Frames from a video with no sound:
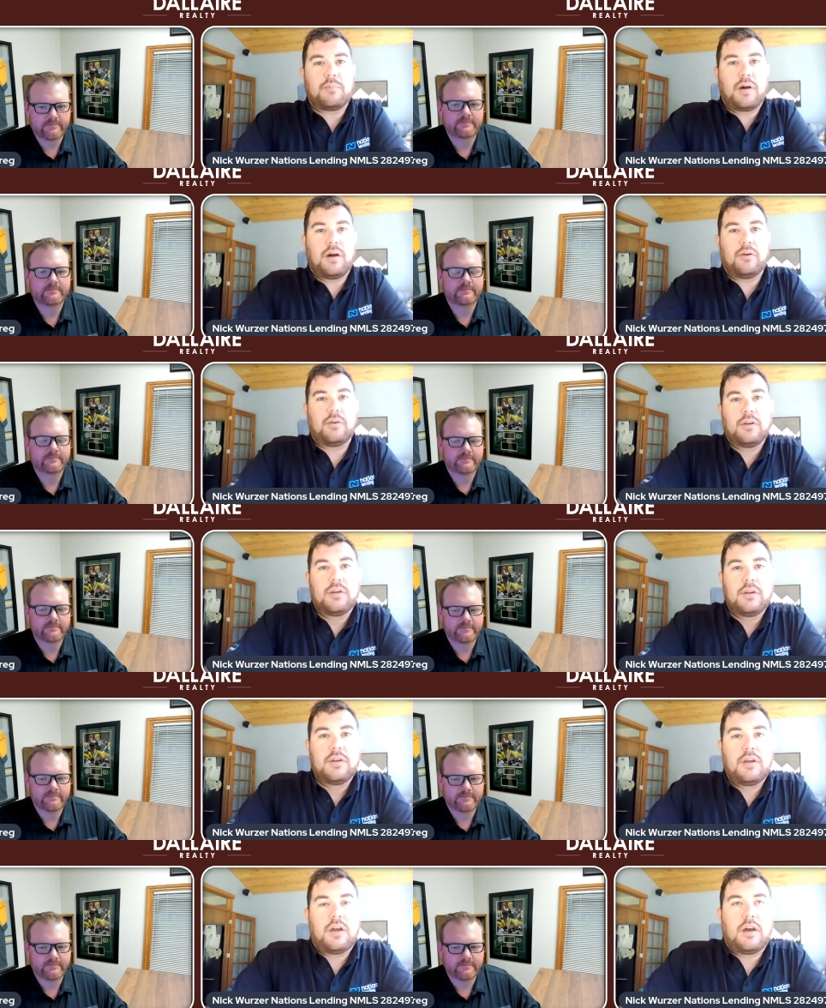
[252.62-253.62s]
Speaker 1: about
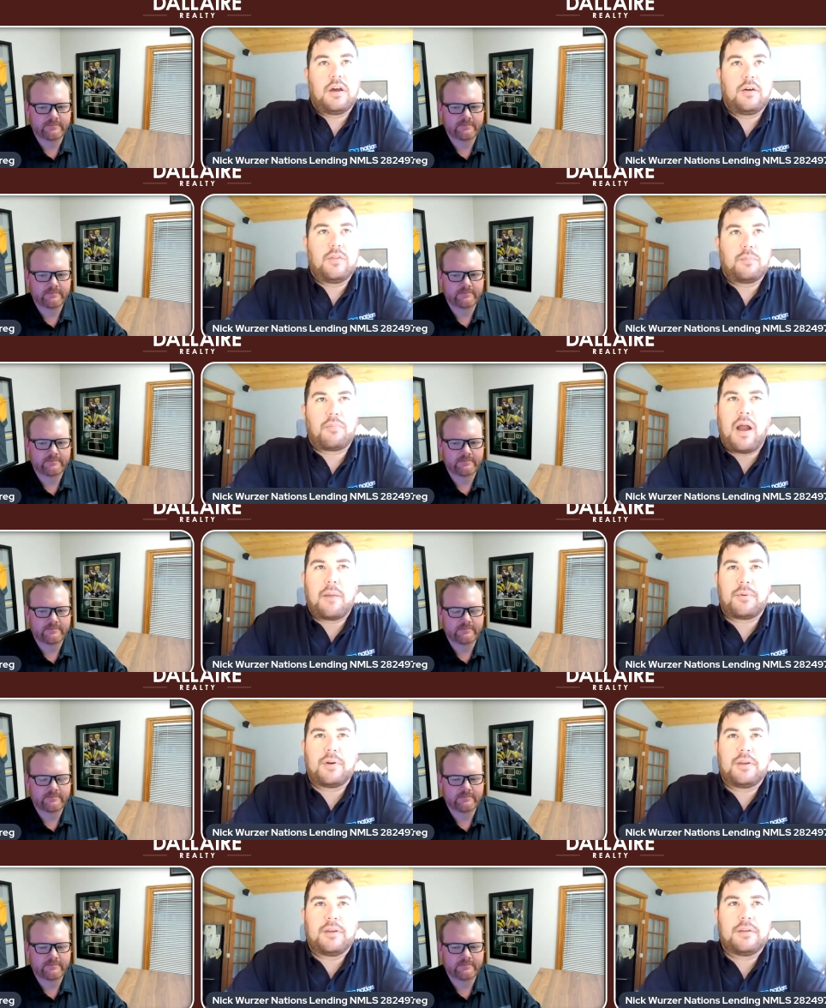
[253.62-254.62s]
the
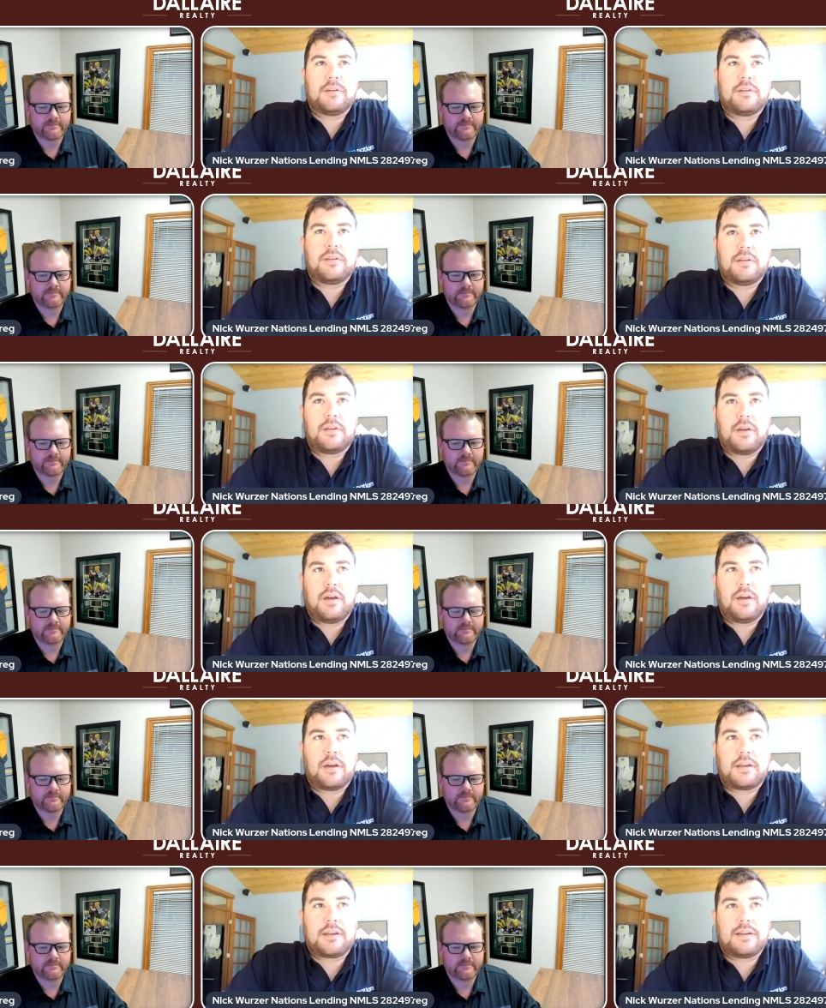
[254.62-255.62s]
property
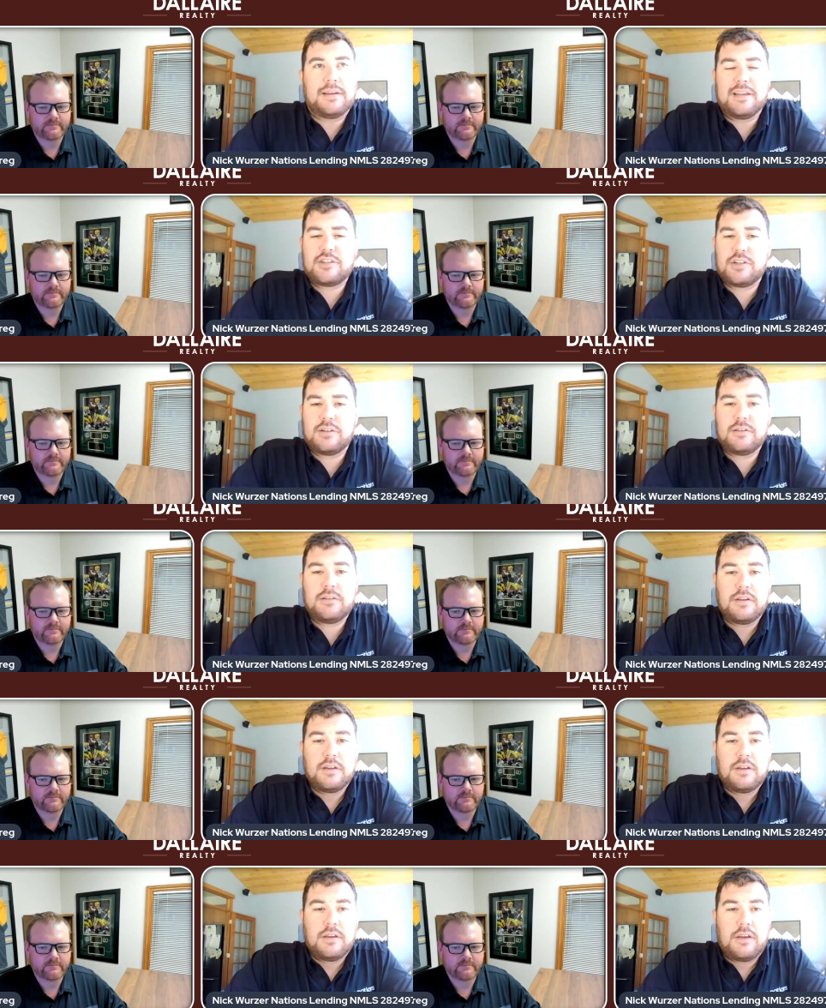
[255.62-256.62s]
condition
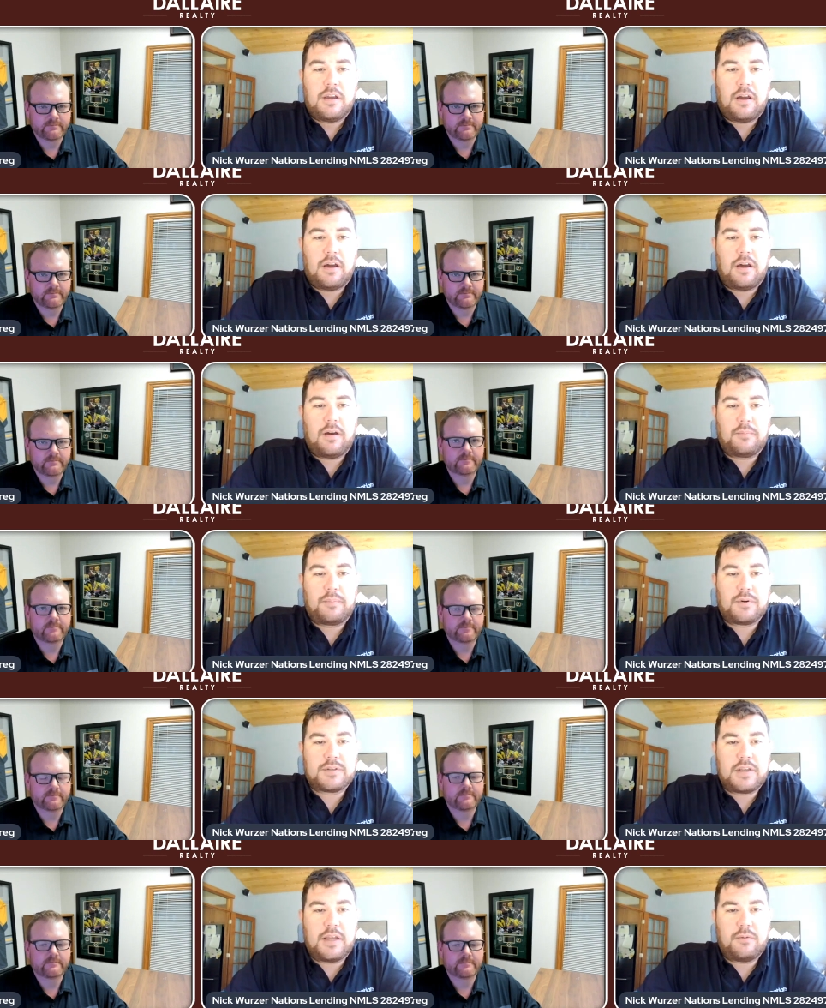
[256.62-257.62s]
per
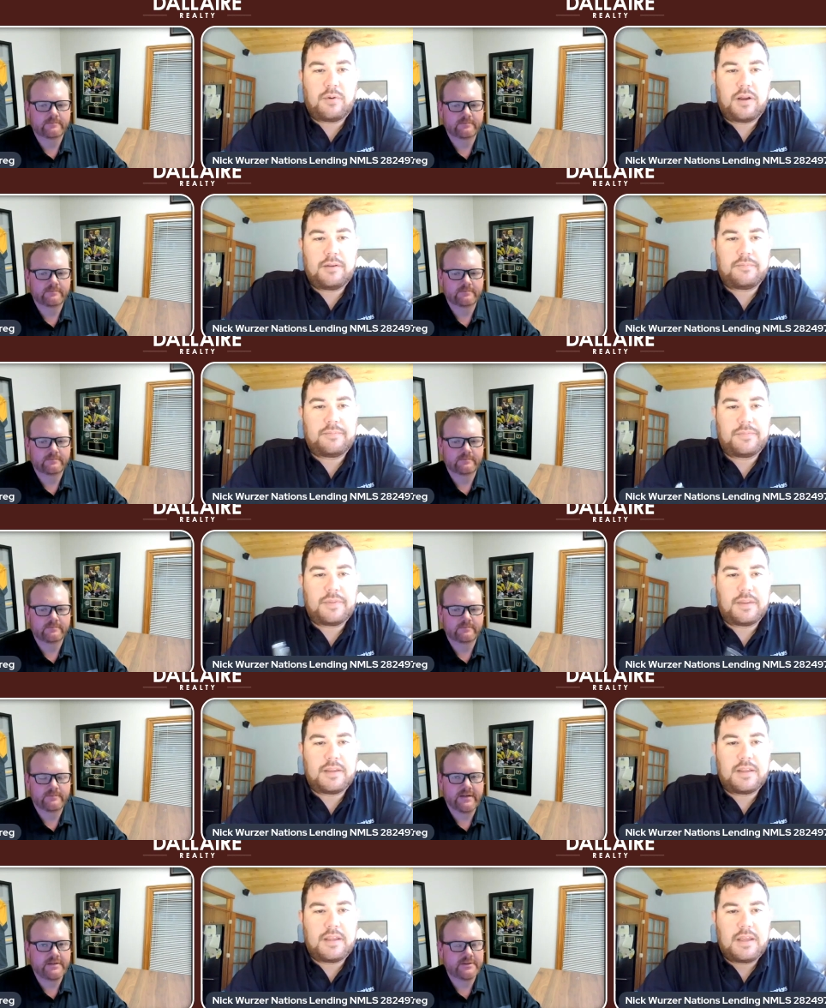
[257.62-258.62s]
se, right?
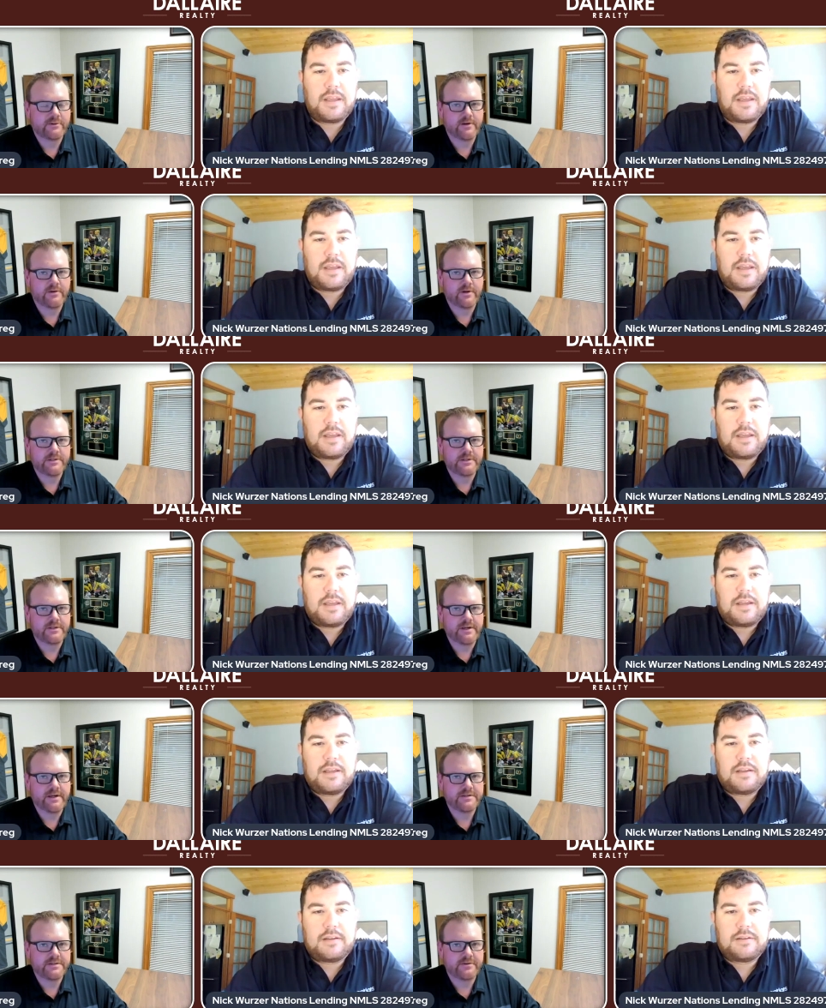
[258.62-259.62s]
Speaker 2: Yeah, it's a great question.
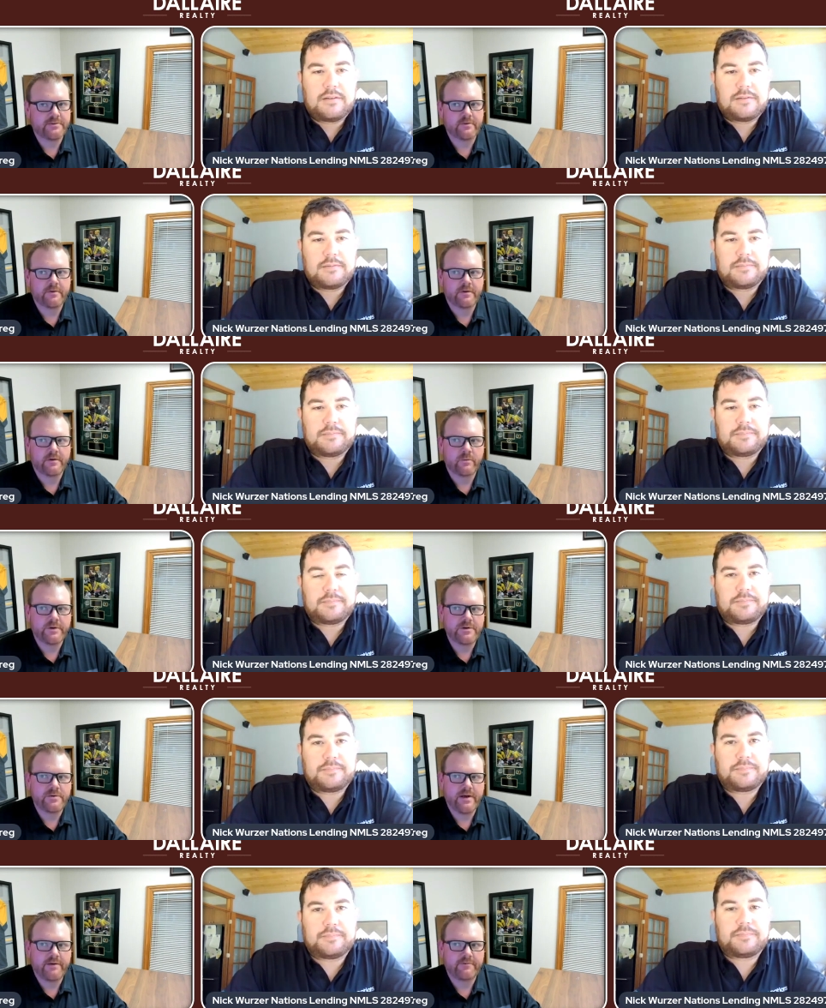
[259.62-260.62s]
Yeah. So when
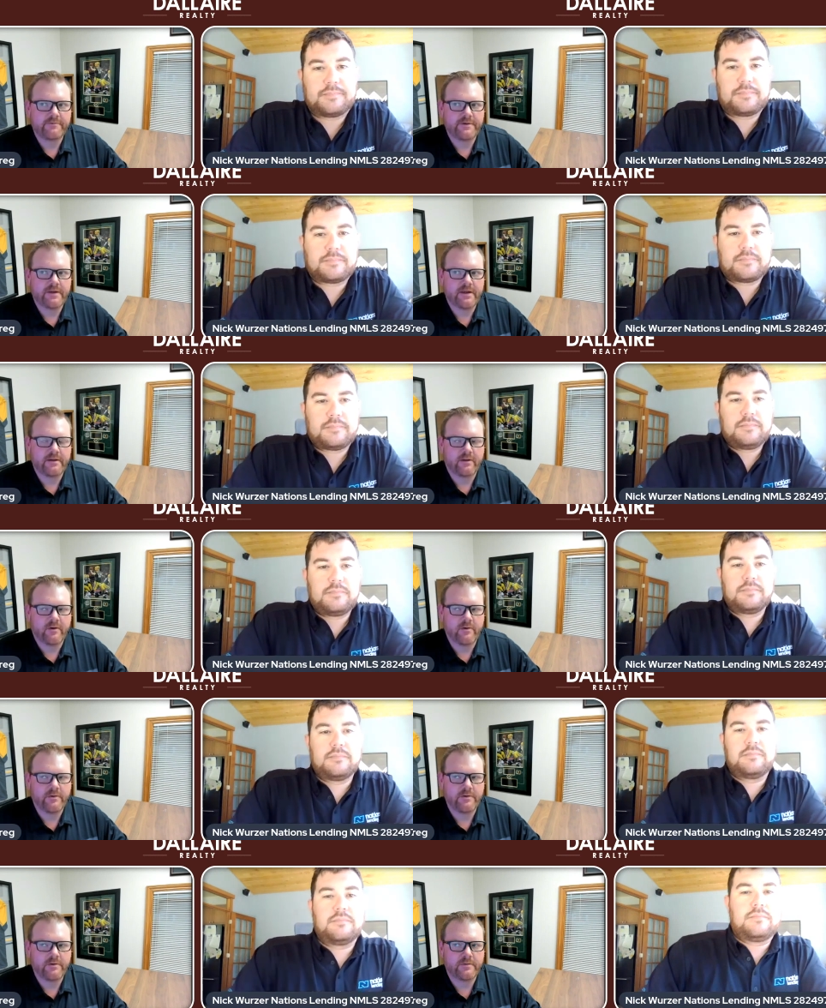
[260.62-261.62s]
you have a VA
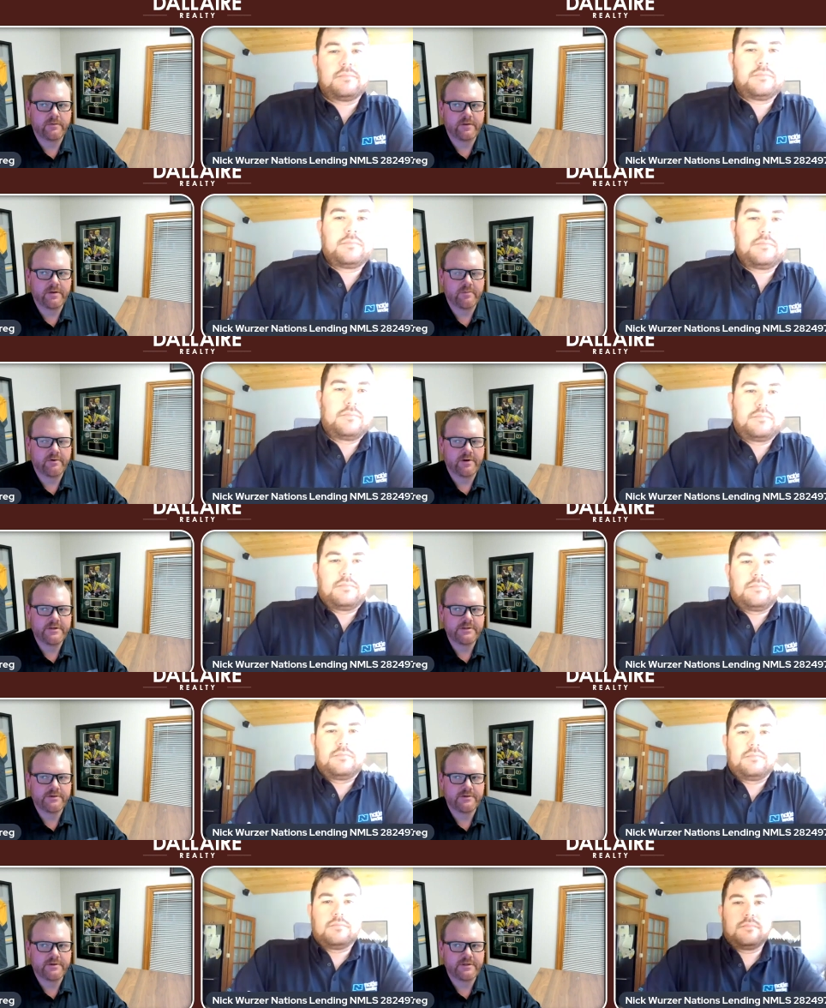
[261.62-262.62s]
loan, the
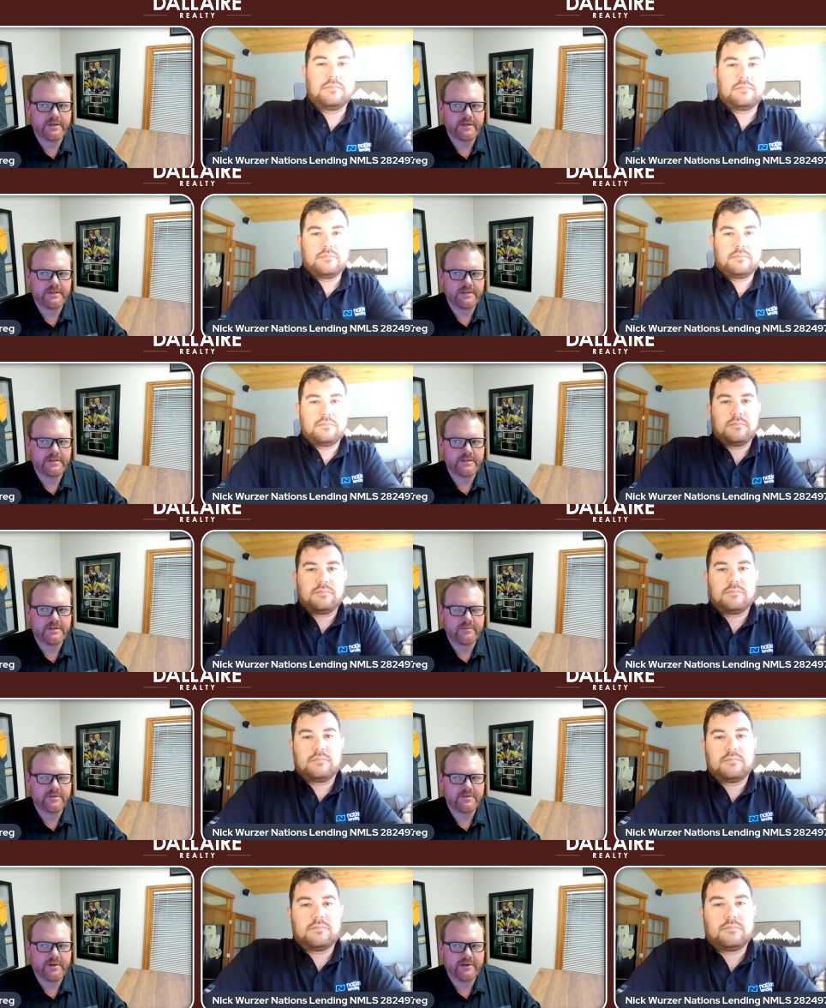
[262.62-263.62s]
appraiser does
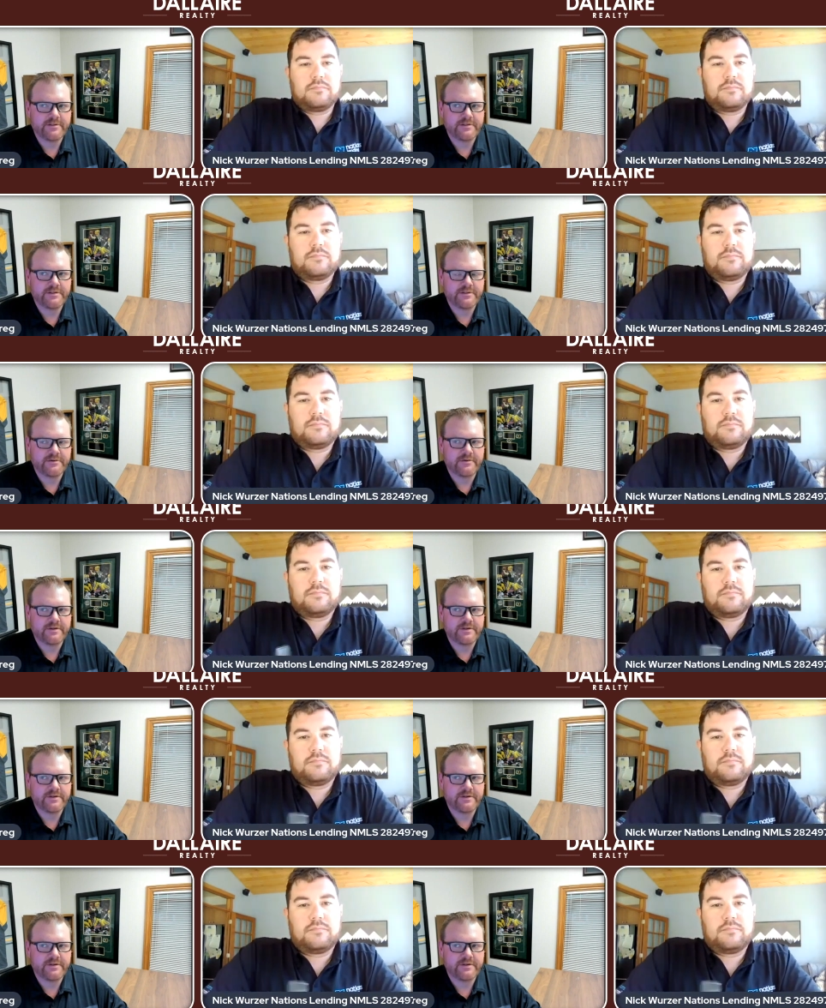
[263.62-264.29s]
some inspections on certain